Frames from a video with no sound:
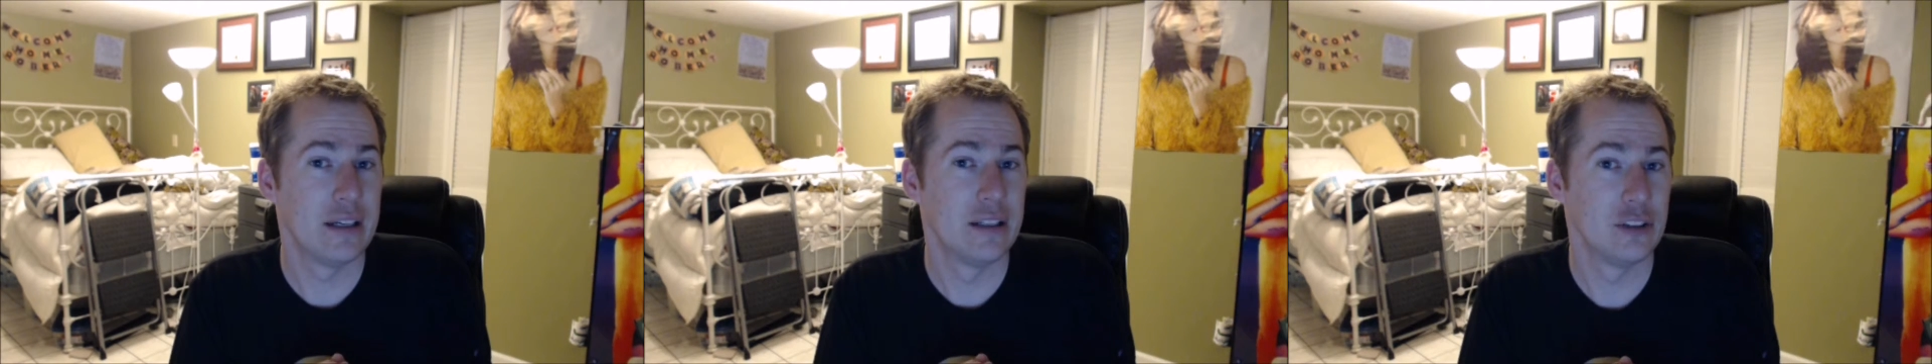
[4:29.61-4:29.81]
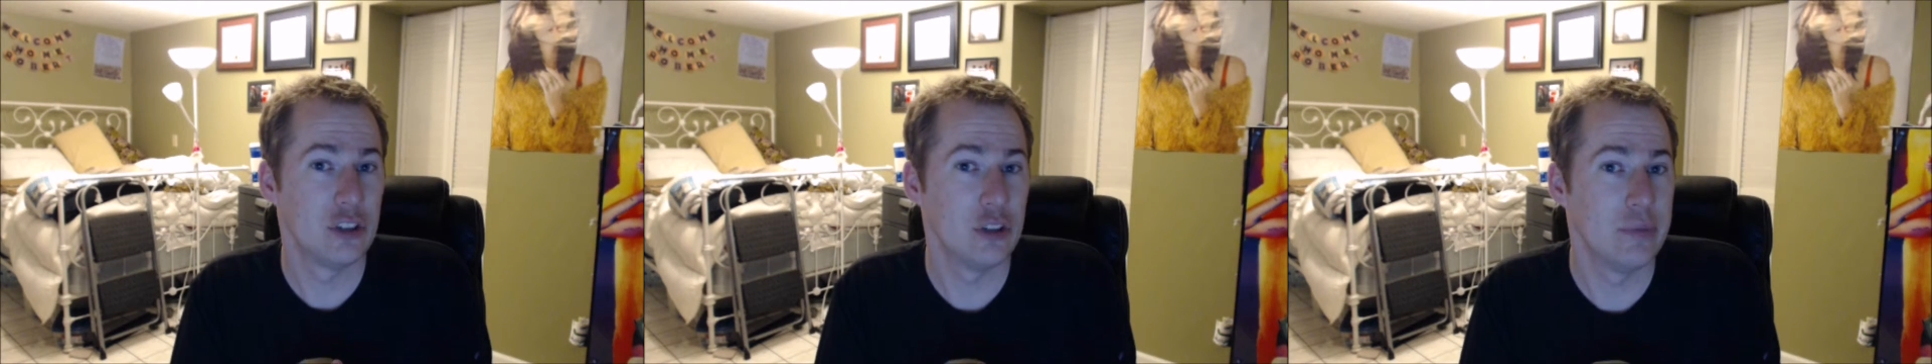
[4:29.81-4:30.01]

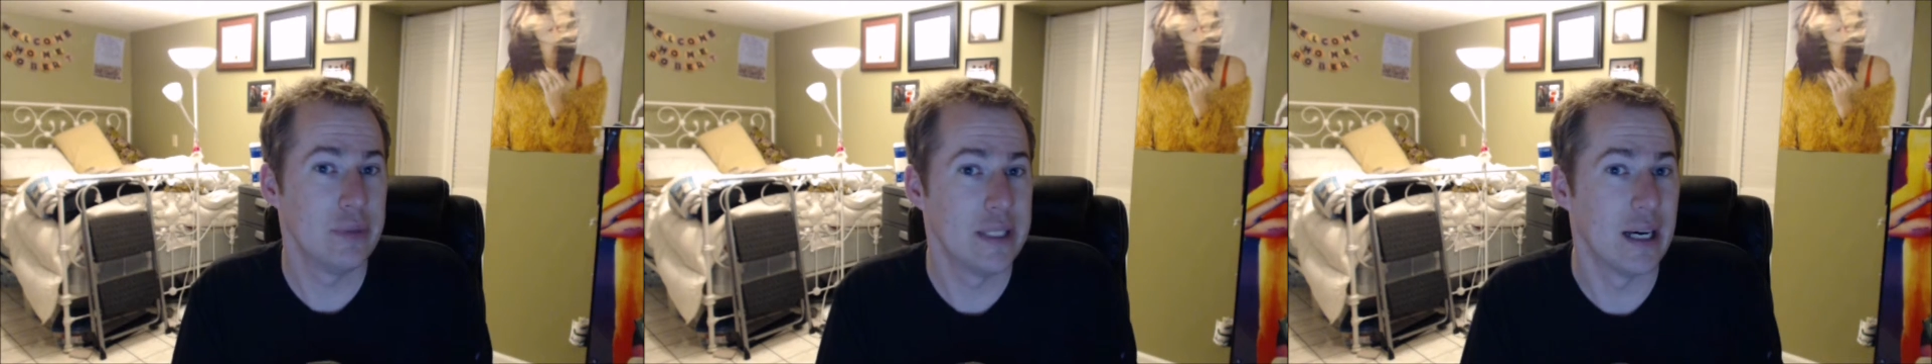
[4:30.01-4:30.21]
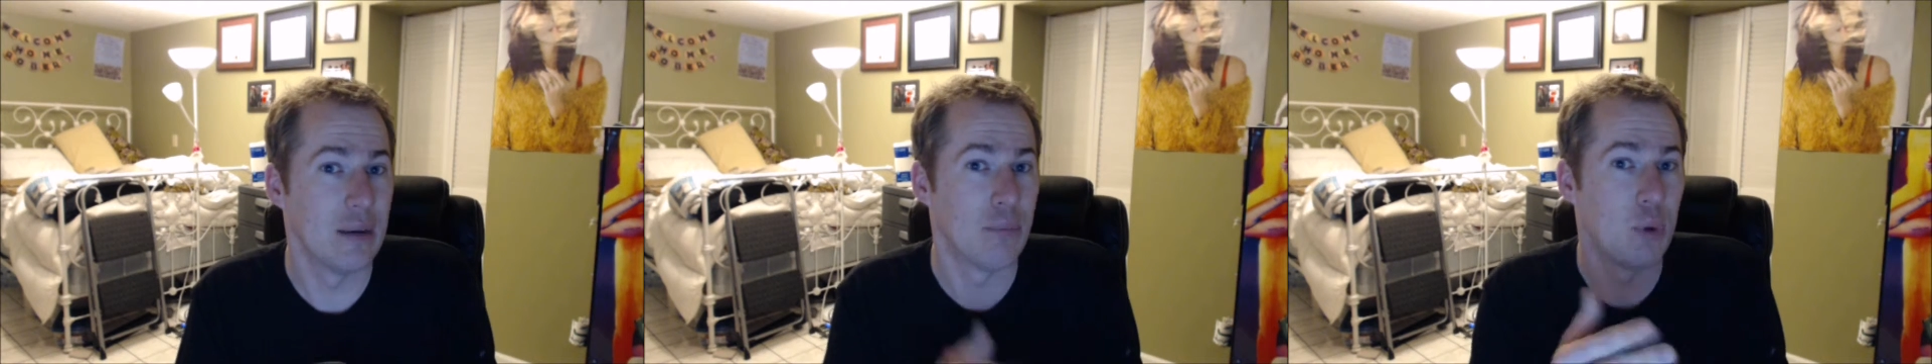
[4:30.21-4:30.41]
to
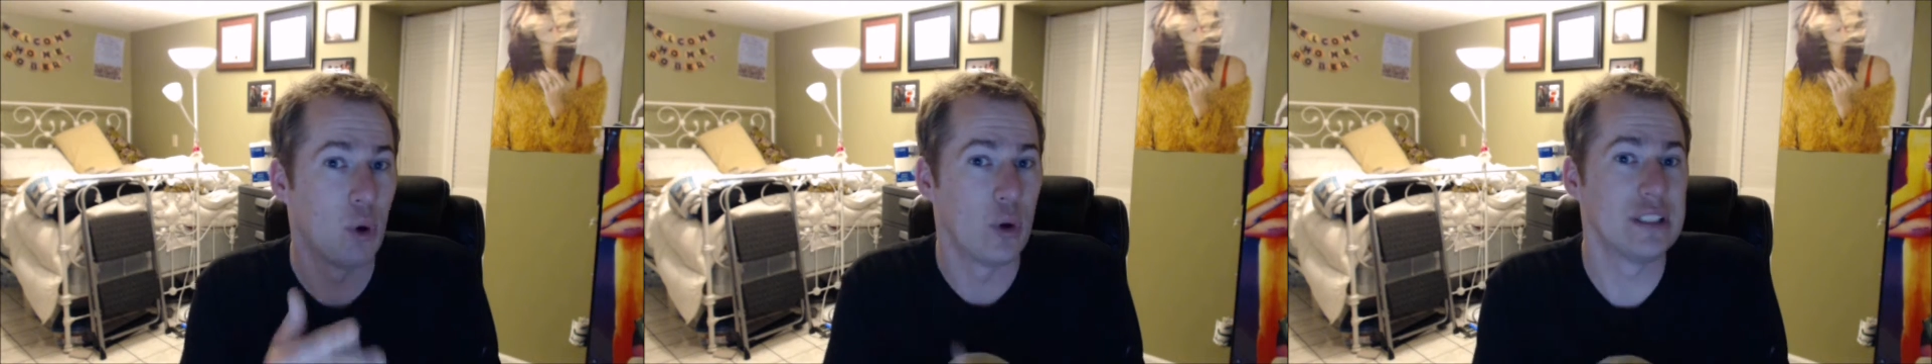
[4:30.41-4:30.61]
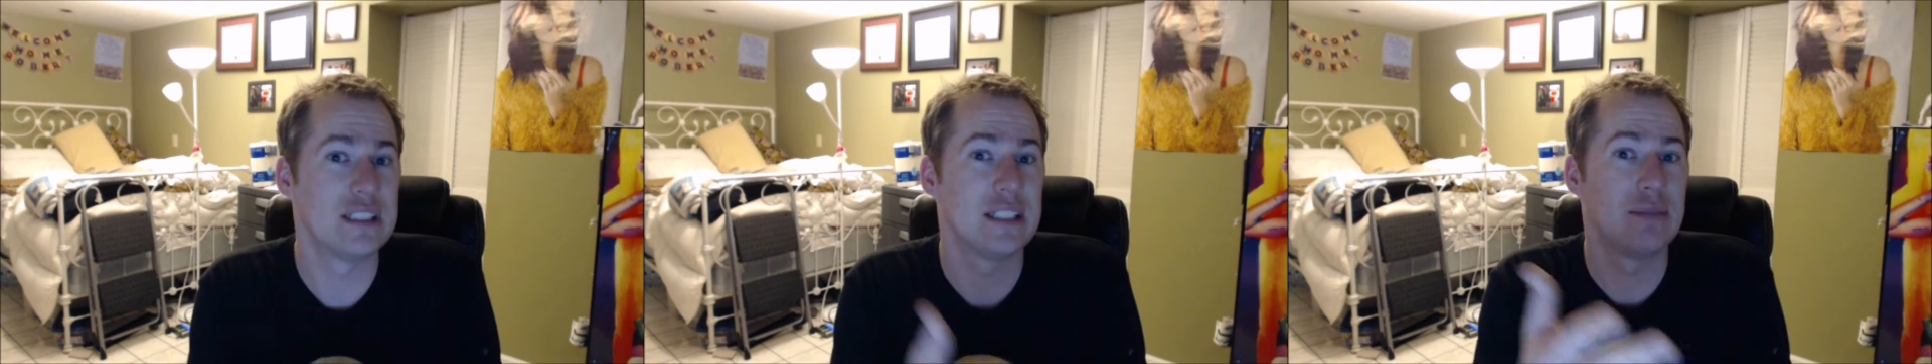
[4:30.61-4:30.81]
be
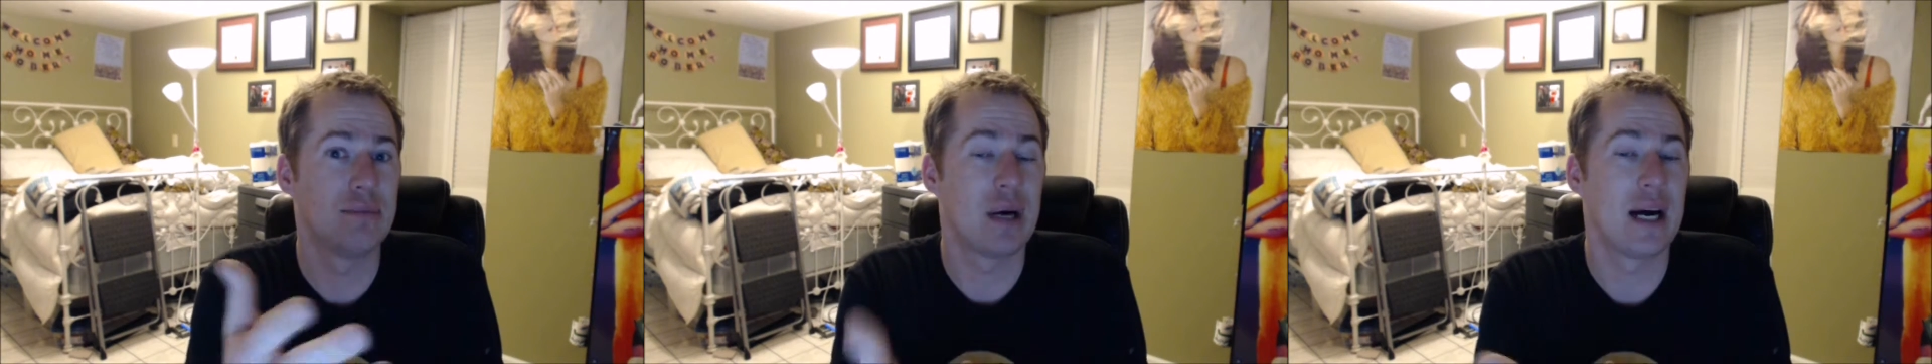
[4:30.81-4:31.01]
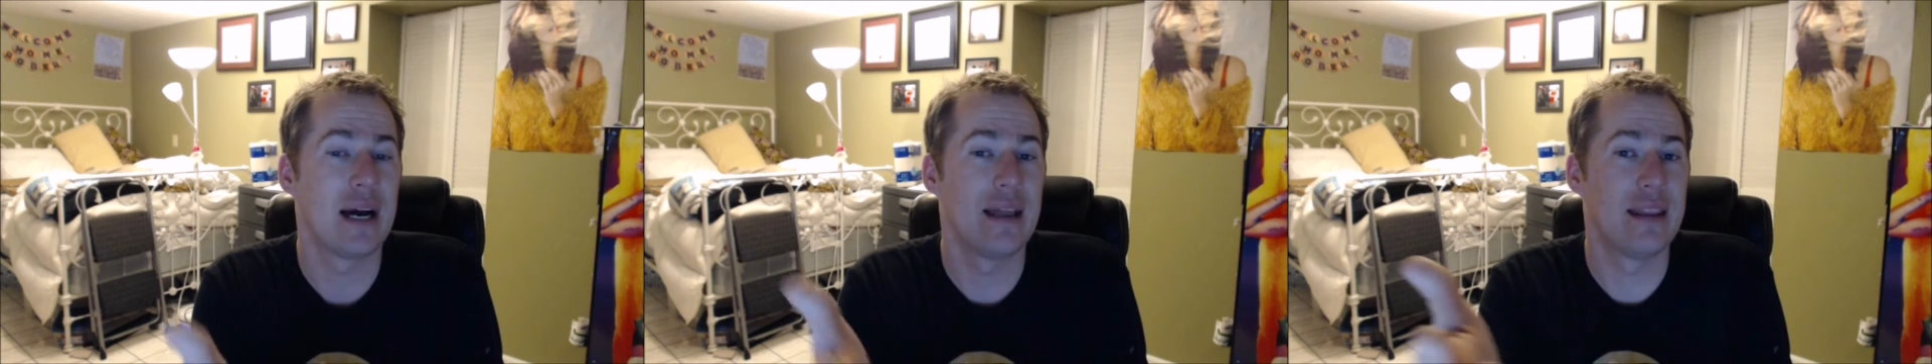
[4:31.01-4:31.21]
appointed
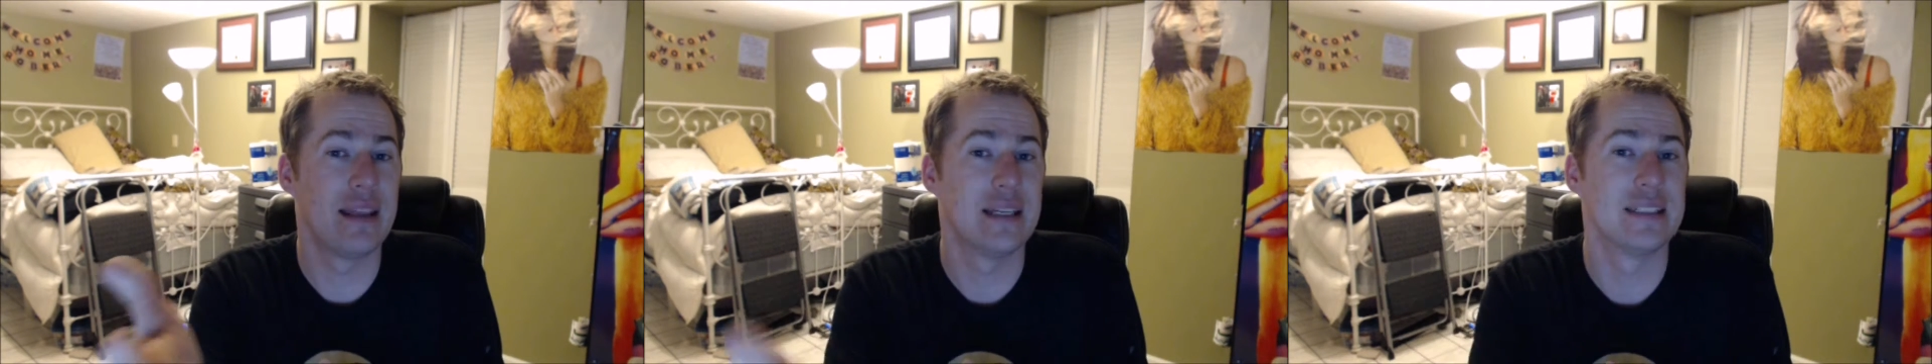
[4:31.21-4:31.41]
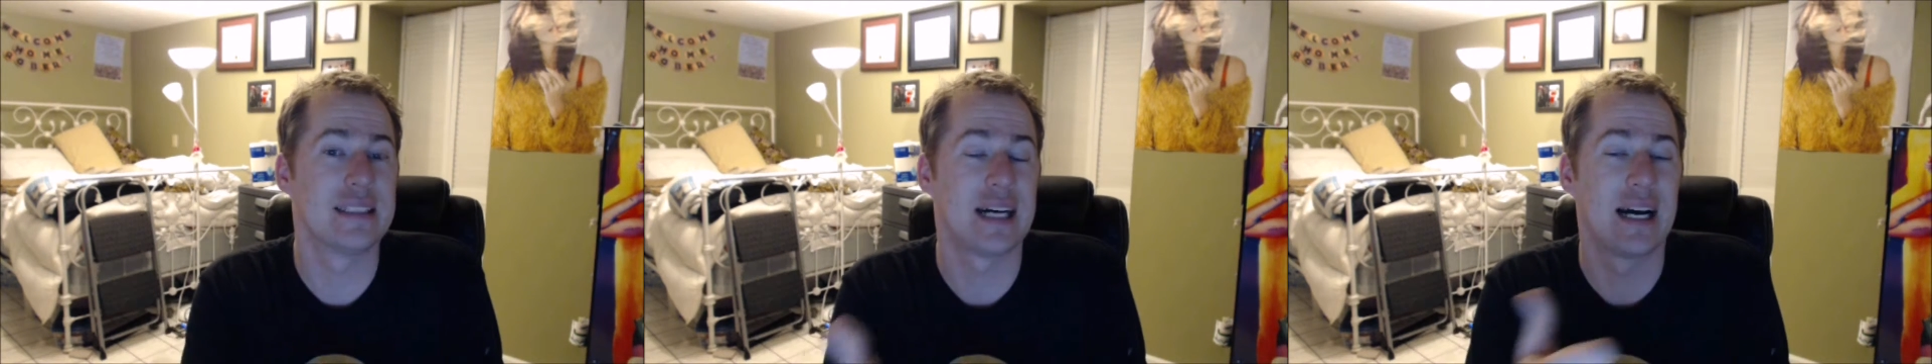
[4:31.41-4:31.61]
by the
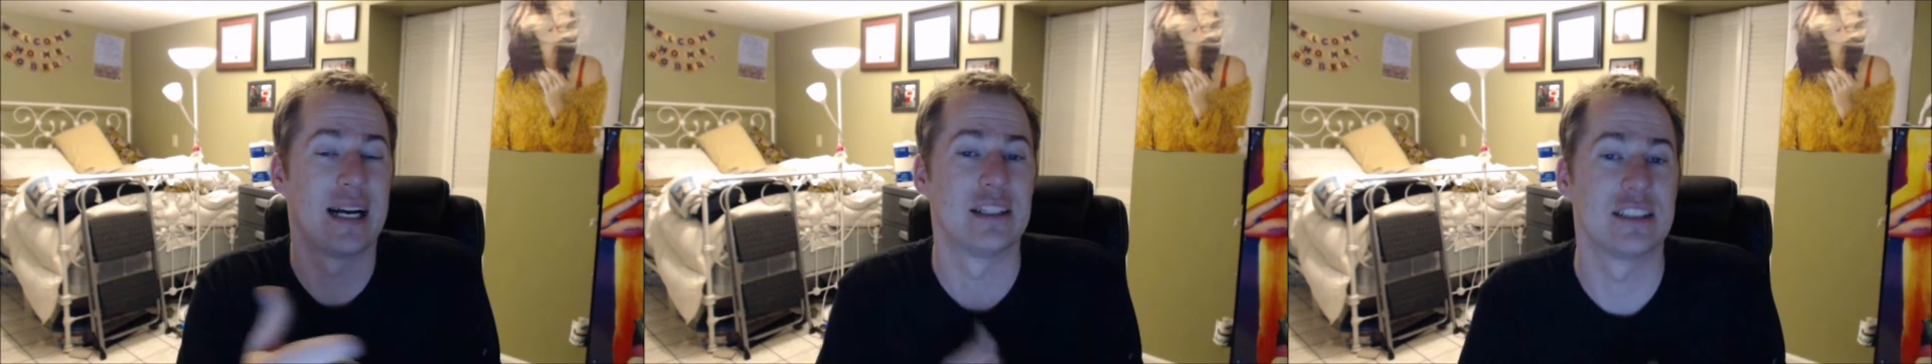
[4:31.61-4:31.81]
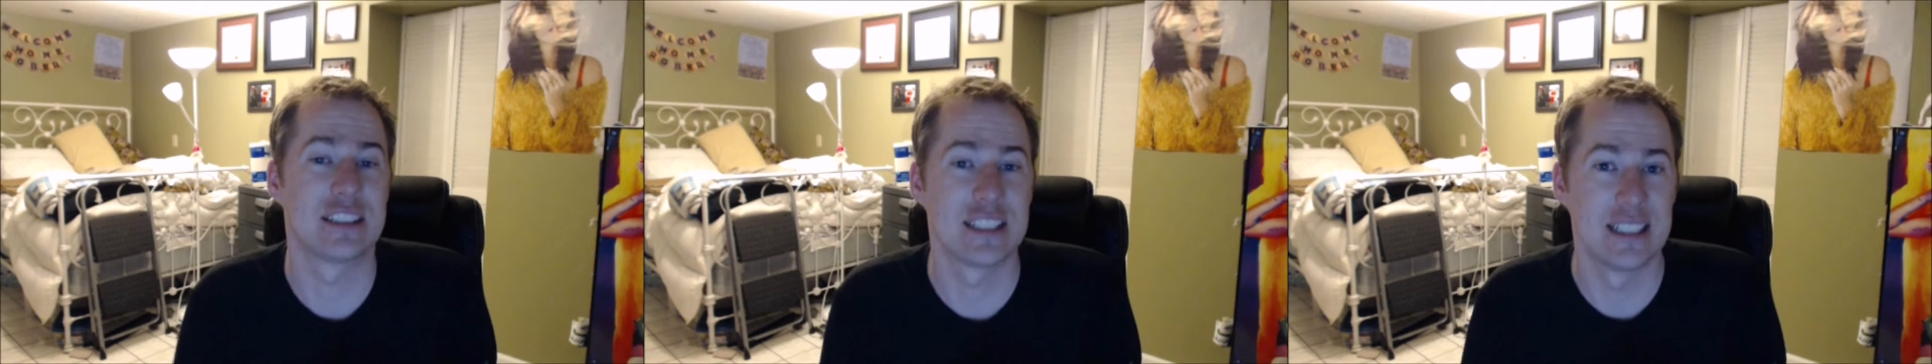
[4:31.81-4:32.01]

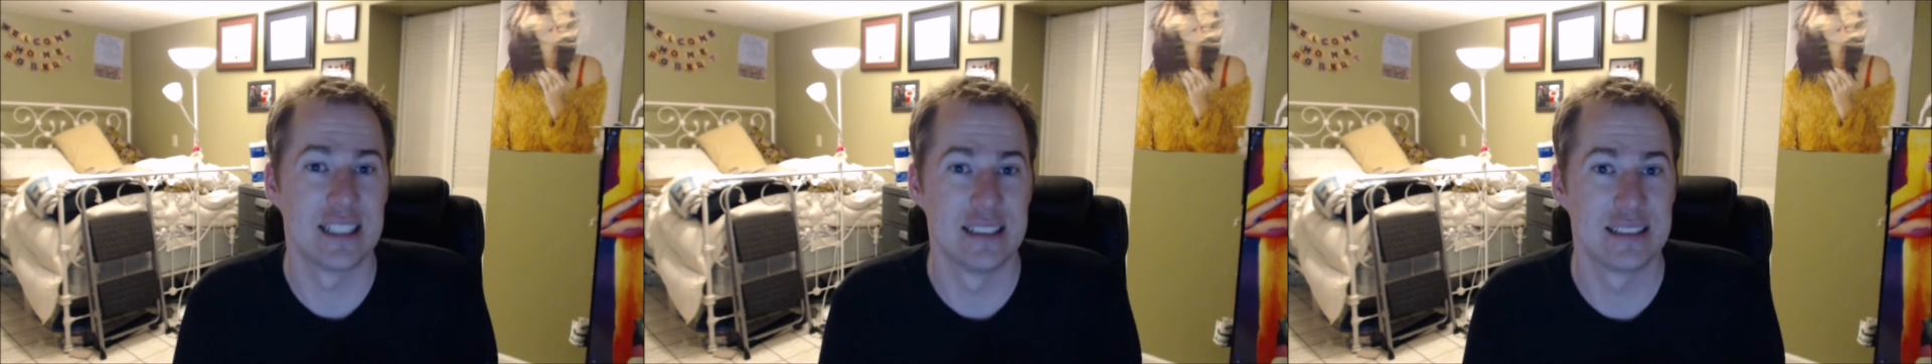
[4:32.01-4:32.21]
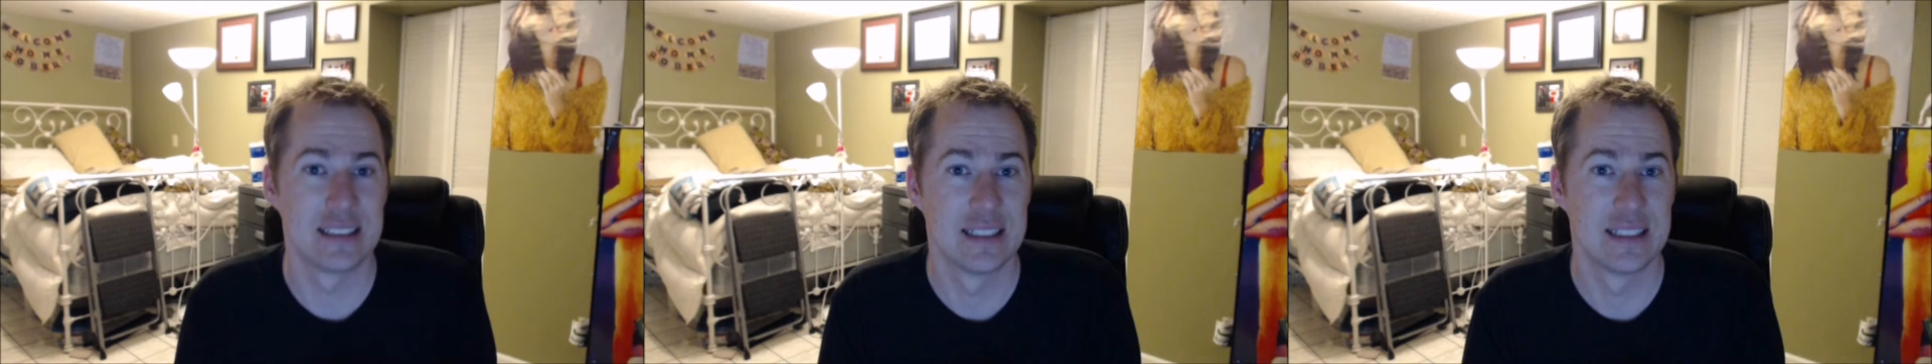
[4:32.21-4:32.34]
entire Senate.